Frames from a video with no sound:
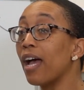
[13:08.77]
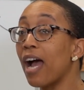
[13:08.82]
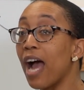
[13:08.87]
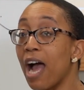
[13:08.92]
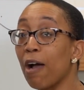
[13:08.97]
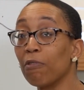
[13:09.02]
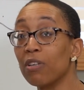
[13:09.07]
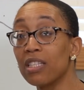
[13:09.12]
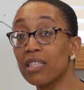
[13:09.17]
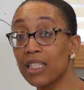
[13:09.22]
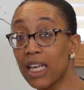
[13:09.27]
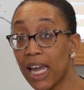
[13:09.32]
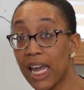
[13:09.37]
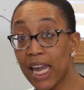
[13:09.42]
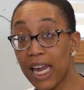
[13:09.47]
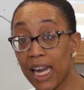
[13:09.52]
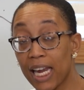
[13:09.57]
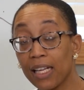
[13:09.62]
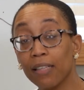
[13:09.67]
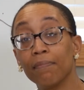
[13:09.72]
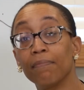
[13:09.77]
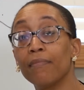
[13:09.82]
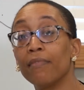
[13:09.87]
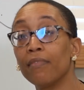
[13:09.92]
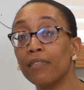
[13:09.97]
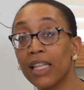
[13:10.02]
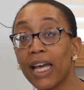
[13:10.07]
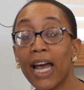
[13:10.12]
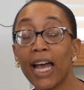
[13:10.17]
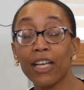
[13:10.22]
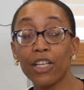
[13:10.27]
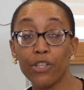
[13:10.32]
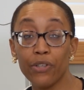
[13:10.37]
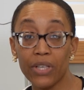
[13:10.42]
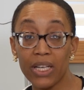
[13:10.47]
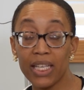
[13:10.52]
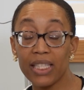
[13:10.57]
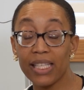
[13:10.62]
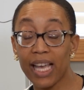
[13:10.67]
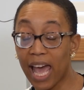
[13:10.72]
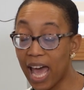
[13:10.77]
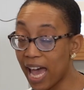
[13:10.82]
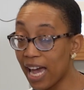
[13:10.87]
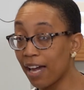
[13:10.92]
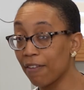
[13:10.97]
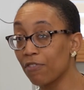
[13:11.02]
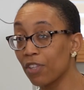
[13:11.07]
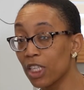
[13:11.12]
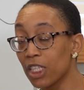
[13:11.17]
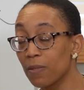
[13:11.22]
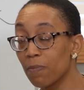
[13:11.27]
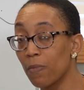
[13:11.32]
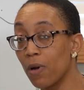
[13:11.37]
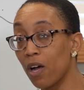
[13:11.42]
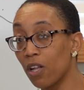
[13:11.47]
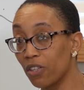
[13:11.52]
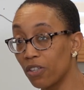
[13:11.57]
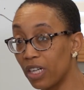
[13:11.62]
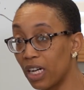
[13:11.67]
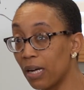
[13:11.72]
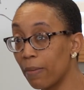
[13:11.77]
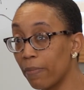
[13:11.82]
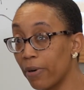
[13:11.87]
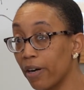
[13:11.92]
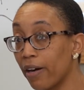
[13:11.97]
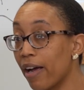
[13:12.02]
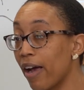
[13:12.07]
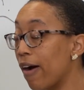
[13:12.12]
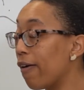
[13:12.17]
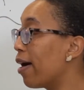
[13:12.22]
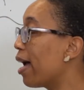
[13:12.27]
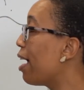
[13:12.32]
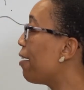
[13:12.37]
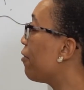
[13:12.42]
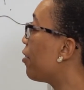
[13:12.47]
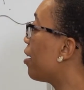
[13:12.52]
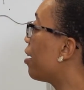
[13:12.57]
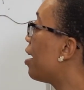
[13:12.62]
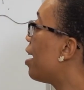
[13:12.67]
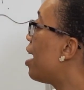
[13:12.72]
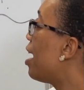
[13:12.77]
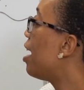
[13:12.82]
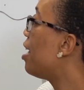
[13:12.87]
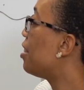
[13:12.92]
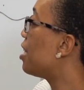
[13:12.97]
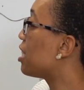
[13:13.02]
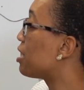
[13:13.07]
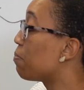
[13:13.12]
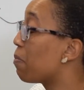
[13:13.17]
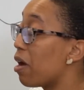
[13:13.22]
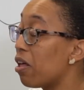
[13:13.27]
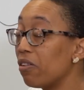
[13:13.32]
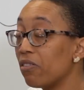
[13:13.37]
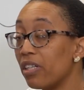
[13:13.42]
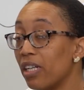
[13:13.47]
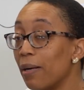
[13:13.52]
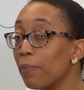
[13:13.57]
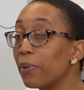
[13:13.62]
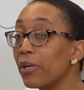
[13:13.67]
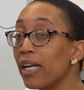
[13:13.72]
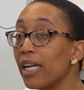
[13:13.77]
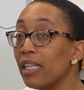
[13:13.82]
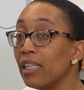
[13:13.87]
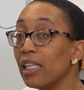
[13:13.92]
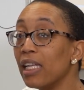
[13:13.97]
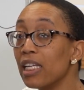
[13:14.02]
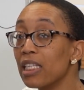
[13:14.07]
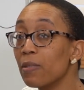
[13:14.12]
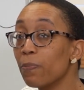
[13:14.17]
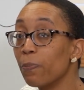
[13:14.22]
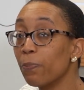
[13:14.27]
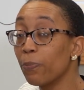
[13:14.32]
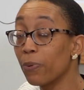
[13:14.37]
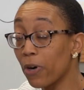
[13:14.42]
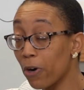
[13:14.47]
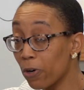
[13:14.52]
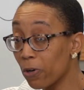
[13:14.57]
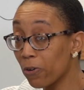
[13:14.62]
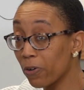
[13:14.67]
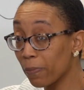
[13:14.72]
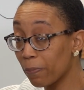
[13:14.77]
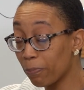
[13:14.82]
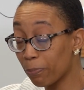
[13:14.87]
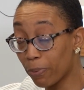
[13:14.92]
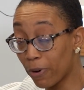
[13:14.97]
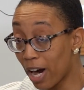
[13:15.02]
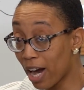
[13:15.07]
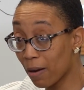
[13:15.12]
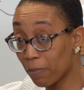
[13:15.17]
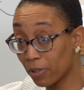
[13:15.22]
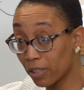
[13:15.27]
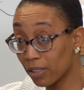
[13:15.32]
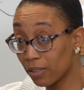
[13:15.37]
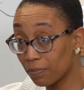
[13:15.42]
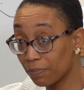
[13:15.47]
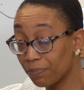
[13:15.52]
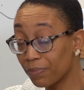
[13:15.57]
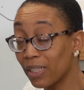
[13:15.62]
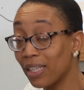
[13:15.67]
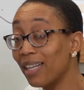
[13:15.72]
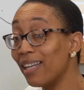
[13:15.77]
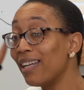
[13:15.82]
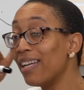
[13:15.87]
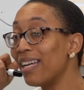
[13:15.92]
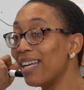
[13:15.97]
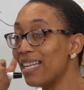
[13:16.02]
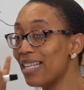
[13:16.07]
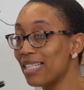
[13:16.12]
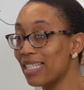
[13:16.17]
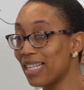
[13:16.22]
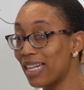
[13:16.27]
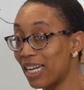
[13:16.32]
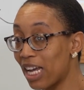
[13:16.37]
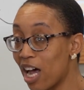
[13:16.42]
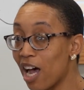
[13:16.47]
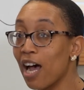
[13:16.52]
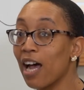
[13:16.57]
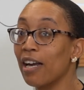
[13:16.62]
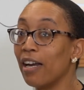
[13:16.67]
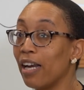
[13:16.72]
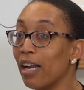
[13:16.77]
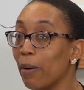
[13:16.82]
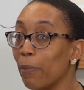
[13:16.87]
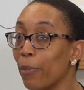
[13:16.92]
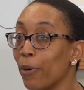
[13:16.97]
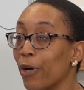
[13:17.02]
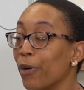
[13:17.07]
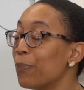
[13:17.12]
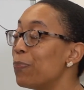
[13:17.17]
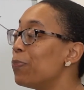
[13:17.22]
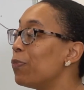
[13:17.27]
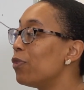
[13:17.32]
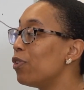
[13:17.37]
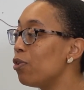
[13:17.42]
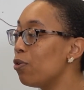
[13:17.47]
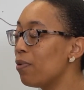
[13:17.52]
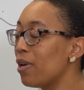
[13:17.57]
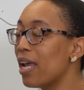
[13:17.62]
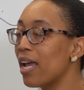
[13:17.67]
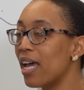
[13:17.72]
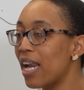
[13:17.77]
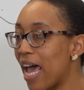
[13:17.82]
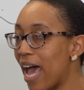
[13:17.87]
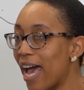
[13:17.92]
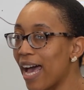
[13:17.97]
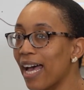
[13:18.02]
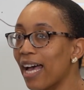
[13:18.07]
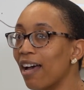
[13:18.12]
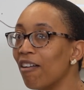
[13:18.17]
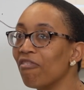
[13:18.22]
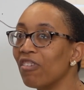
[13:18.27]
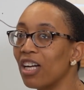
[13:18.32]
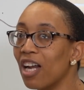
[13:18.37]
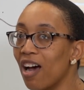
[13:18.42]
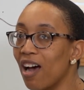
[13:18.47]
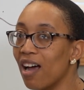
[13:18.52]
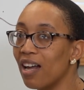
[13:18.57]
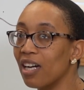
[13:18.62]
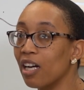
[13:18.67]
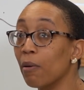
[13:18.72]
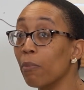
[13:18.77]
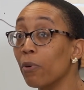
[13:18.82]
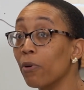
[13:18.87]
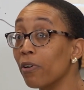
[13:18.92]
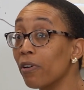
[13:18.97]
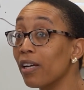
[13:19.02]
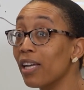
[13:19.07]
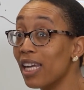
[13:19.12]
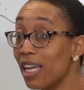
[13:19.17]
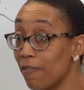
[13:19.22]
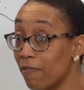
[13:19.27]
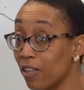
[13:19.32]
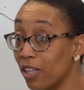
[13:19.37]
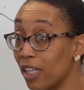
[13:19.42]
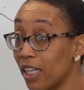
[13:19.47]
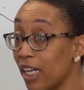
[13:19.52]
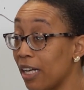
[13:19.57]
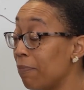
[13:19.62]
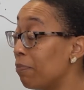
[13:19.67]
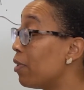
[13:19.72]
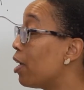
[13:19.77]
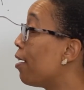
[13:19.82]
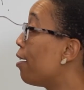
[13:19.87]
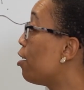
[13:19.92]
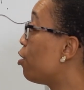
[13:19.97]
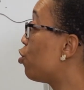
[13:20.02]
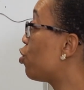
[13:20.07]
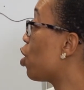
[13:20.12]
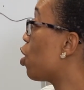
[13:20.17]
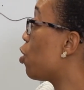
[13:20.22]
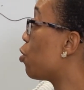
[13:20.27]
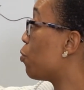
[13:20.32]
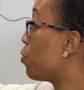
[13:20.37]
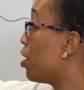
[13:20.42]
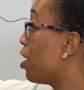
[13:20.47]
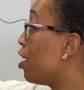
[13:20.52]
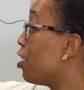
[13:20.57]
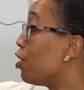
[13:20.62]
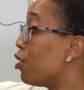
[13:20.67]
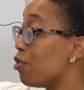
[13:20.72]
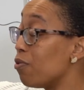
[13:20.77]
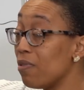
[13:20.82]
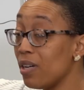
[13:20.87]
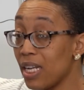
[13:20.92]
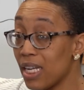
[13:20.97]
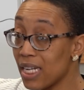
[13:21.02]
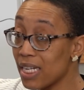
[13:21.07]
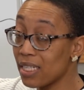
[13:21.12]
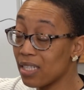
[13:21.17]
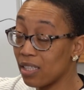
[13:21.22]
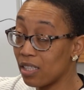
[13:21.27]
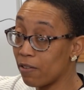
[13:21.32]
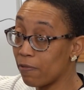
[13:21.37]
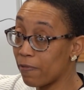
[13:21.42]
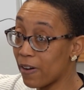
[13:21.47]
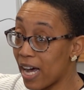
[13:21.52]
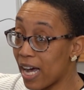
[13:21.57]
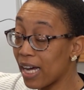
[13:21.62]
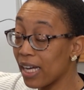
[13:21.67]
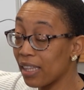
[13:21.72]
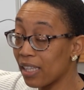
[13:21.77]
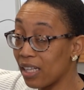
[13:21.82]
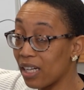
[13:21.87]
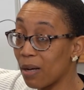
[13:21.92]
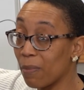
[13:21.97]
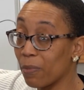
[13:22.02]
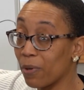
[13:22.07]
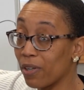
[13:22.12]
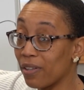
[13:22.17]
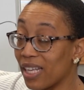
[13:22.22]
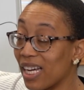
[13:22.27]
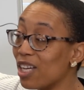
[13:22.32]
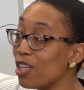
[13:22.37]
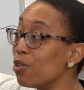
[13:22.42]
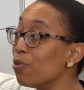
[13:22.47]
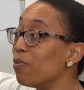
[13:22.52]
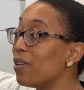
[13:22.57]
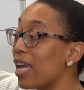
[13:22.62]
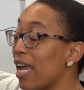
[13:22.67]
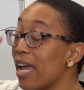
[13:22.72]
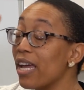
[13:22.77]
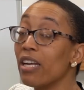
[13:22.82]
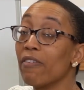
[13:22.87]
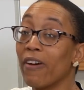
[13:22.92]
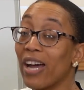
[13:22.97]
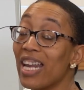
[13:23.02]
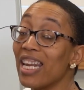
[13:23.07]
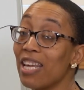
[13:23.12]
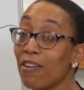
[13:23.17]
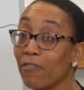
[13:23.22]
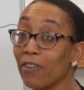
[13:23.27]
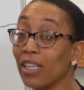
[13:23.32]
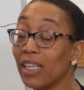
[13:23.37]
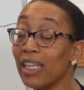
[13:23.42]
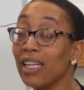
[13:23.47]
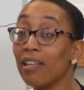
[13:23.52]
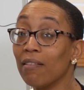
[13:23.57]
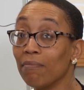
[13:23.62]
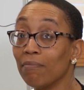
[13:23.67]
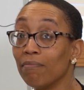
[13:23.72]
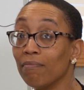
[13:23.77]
I was saying that you need to have the smaller number. However, the smaller number in this problem is an odd number. You can't have an odd number evenly. So you need to divide the number that you can divide evenly